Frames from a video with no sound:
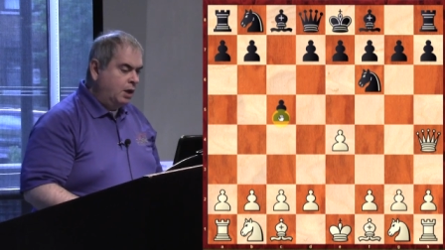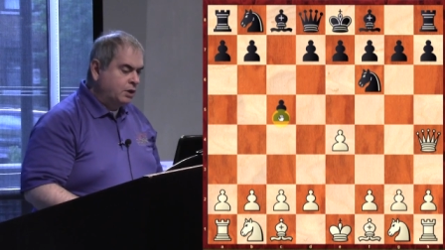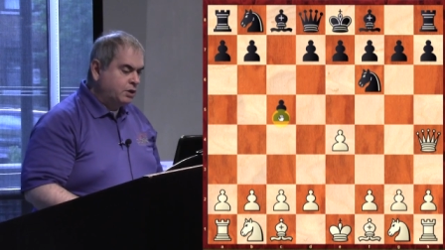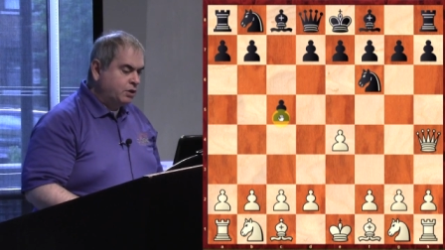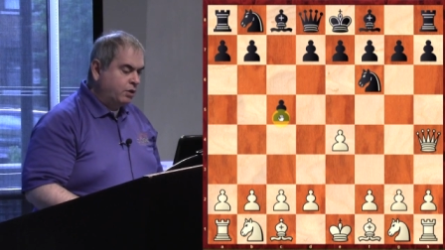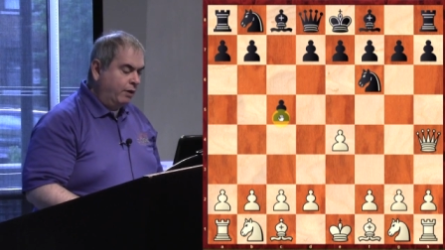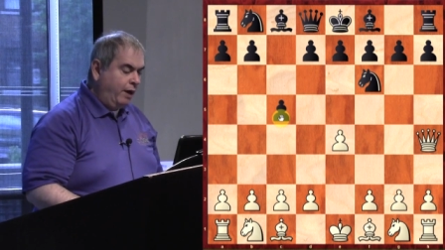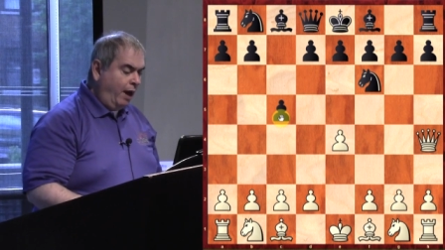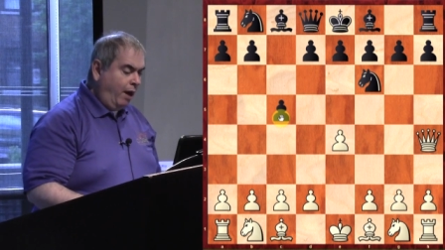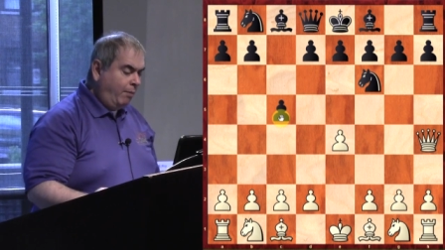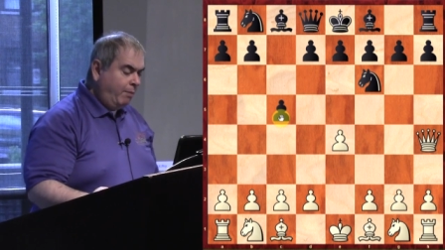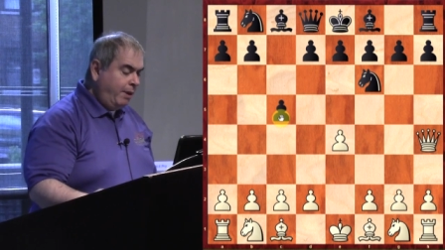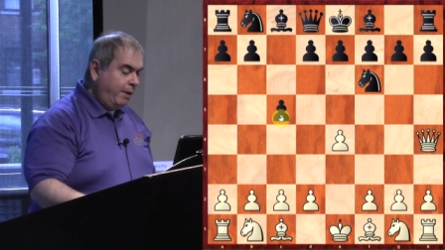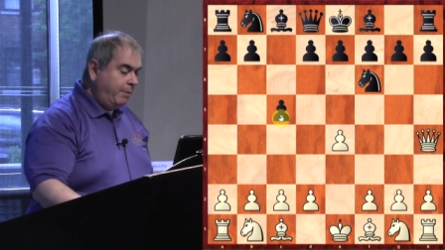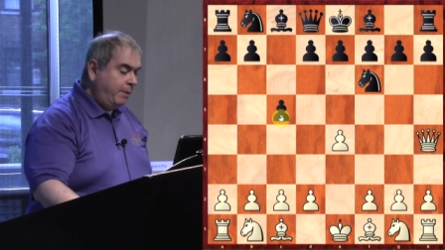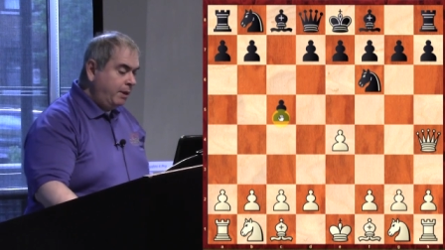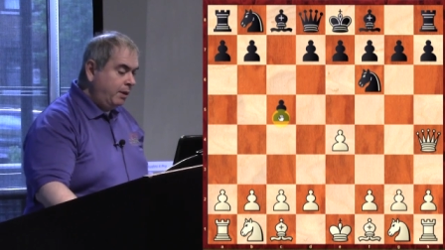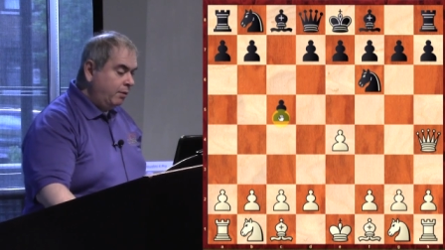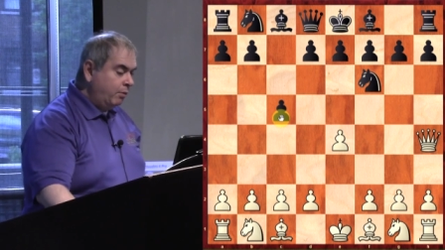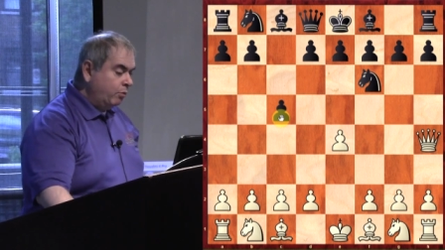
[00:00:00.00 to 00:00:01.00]
So now
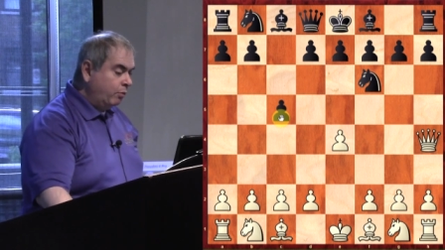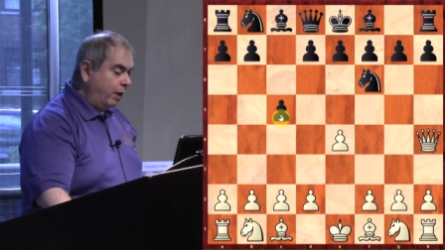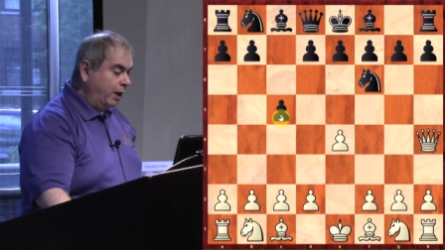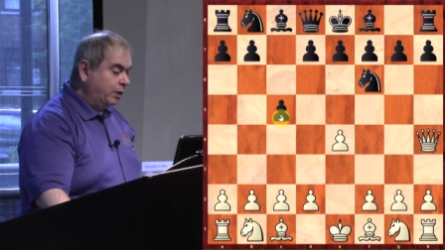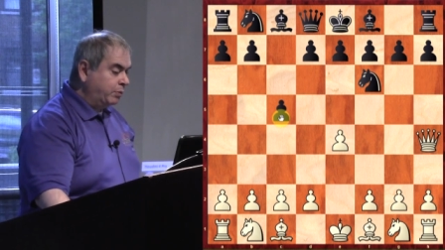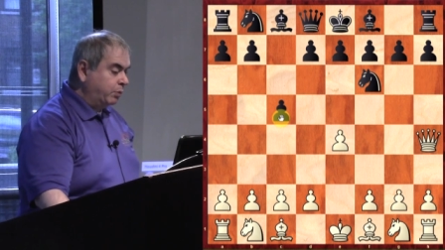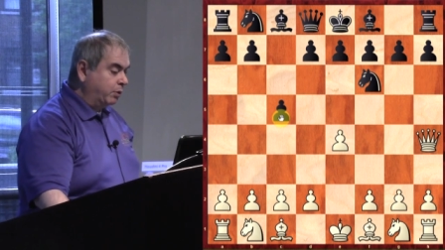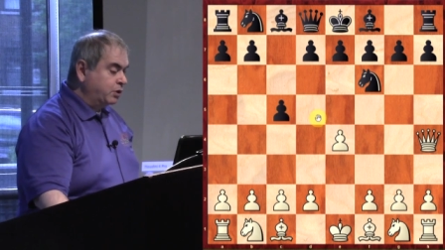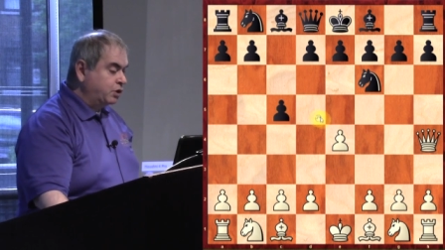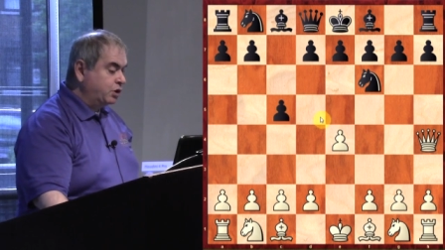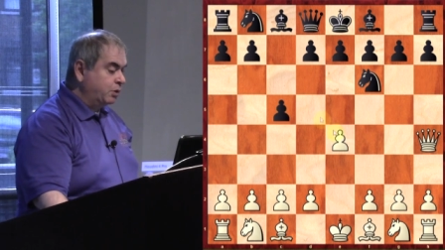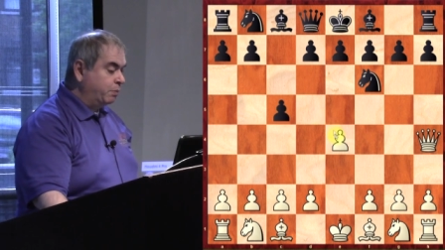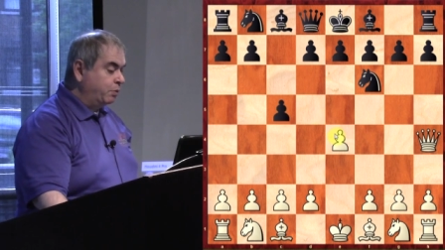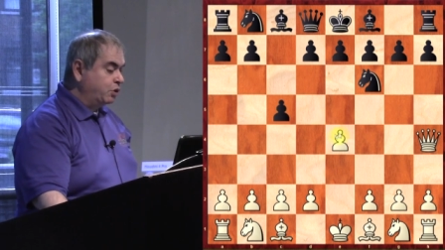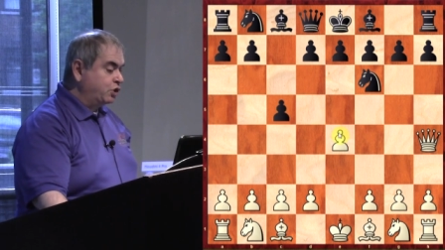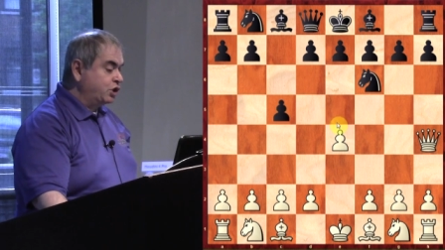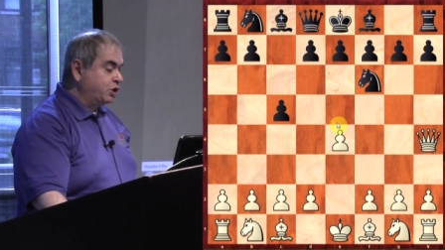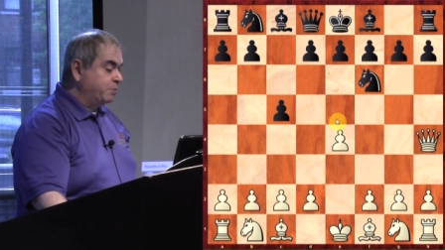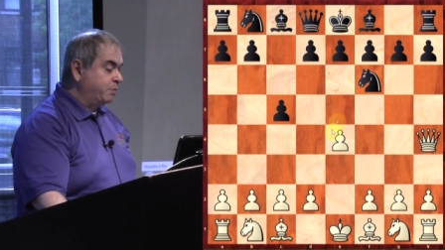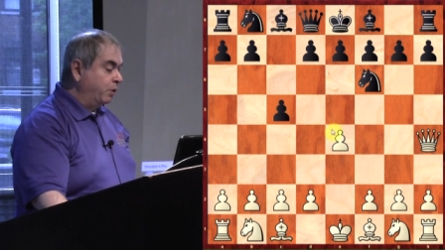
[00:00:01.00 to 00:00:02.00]
maybe white wants to
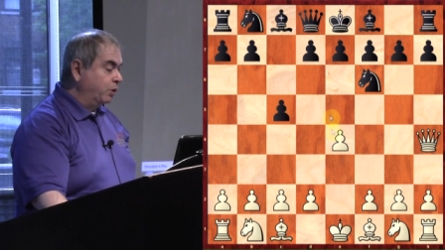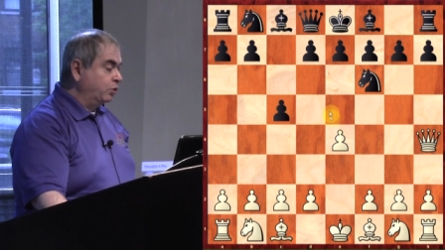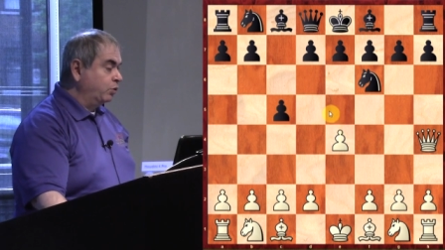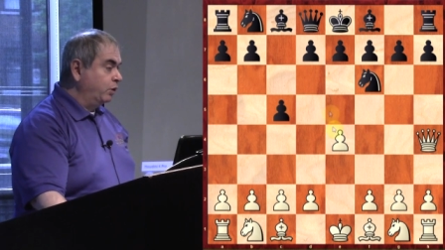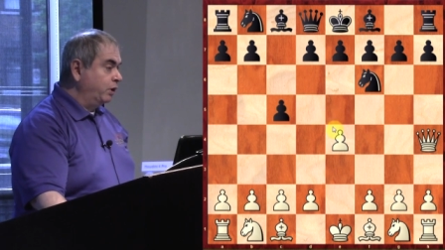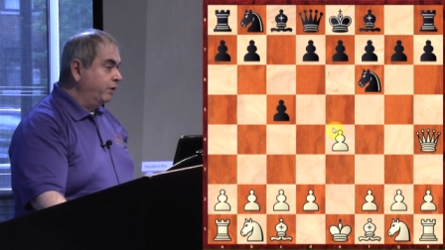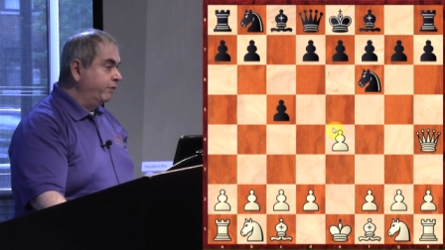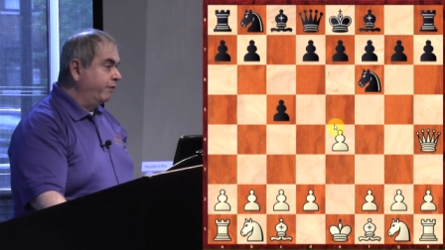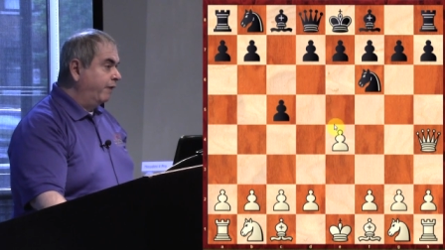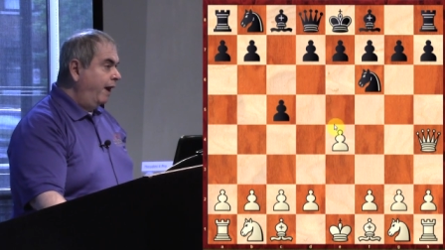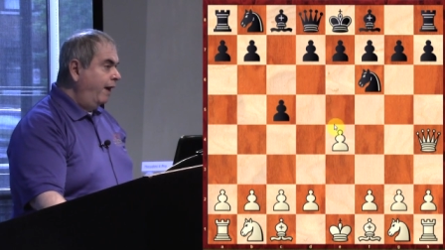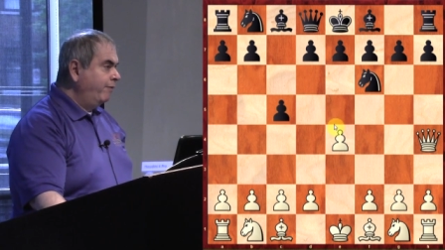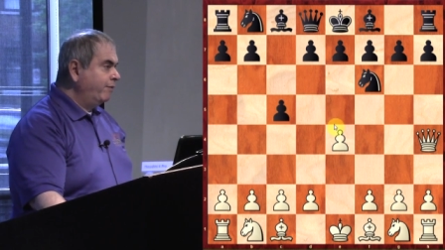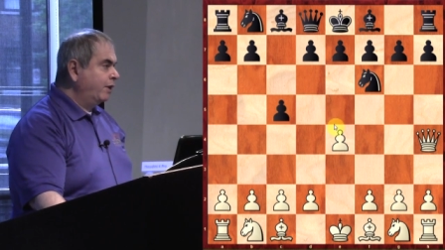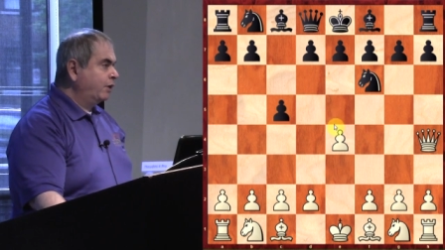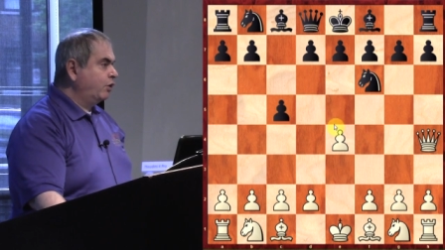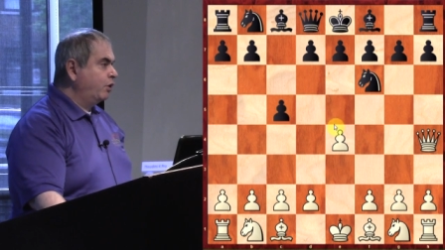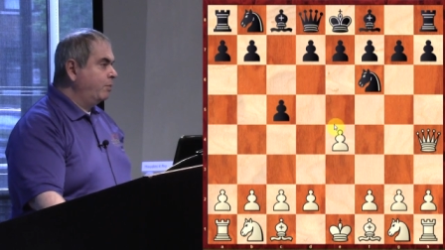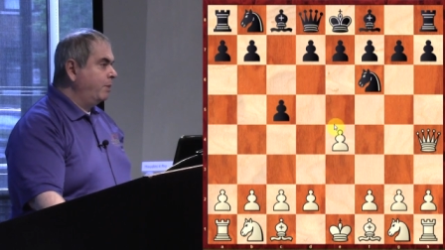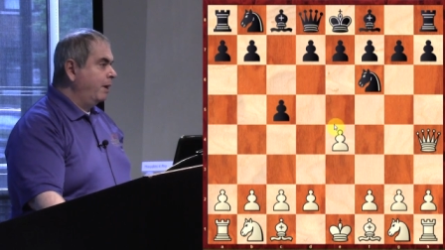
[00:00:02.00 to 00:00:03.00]
push his pawn to e5.
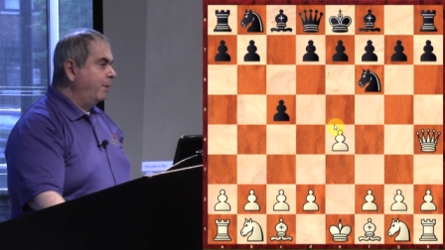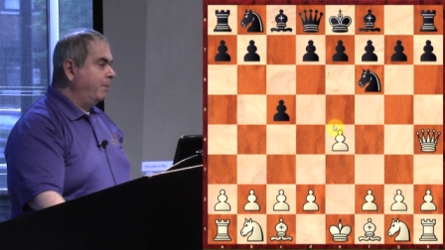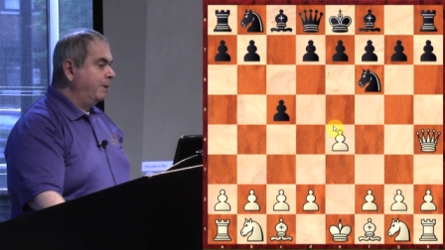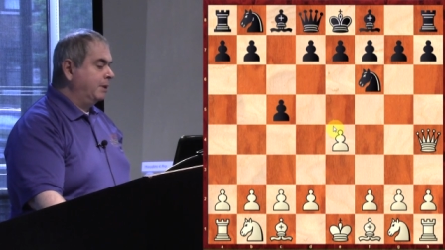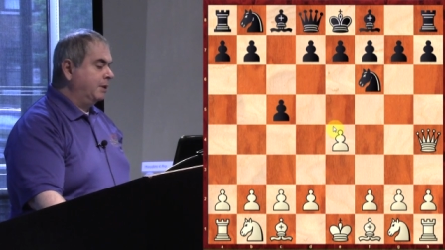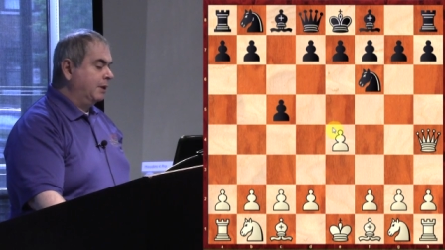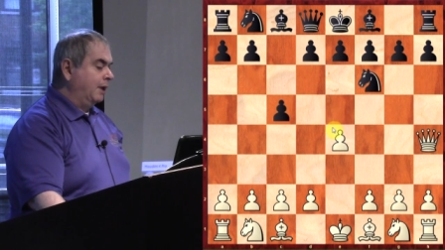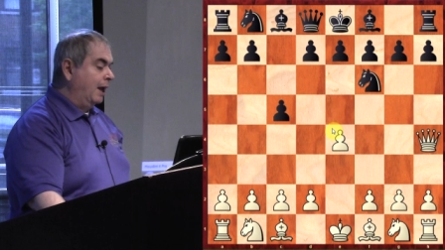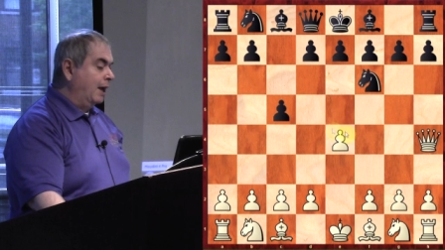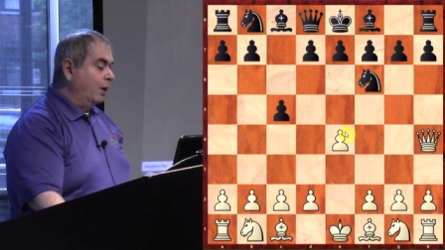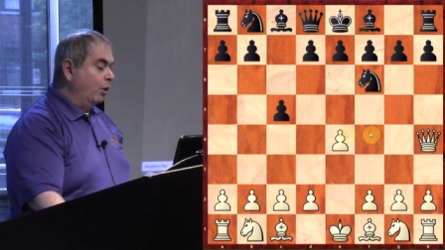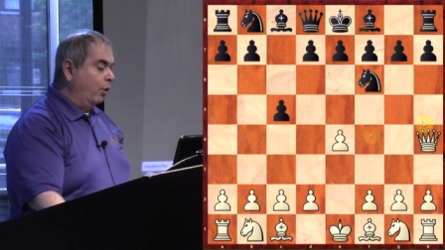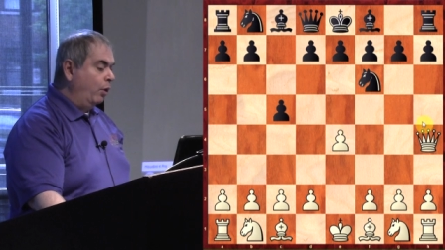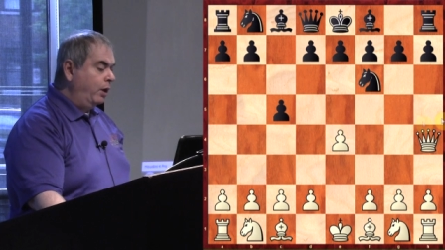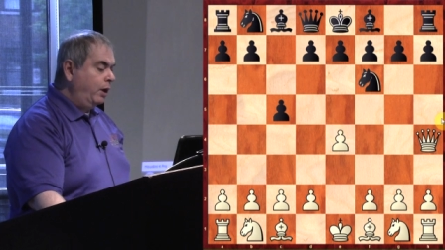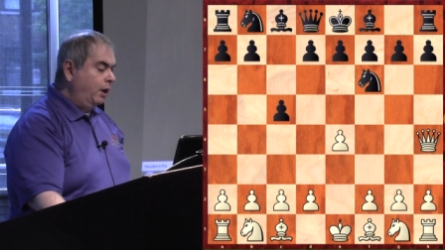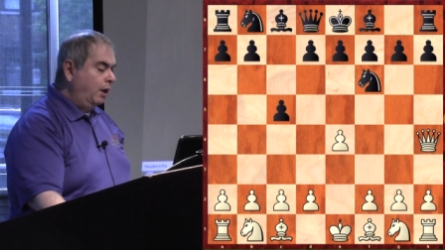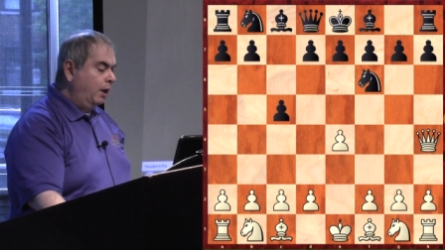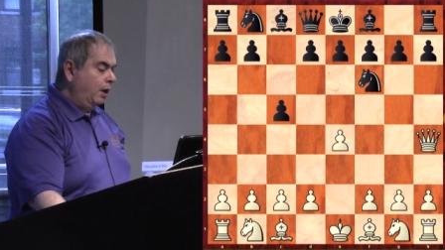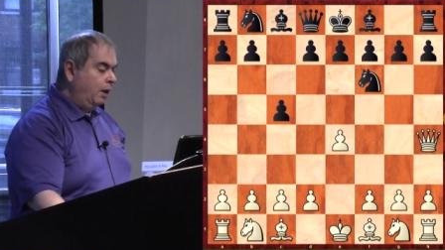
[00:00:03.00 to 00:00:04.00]
That could be a bit
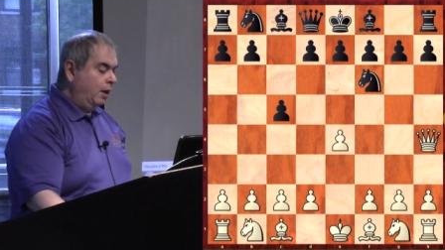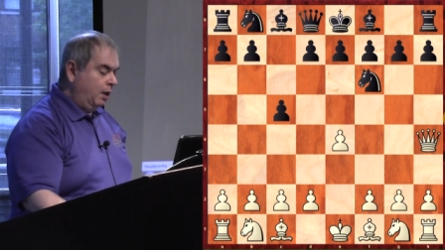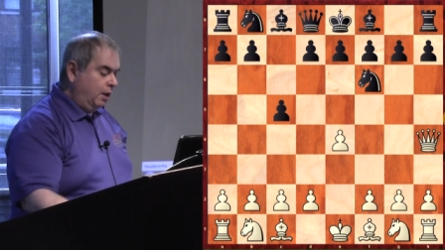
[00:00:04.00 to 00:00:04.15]
annoying.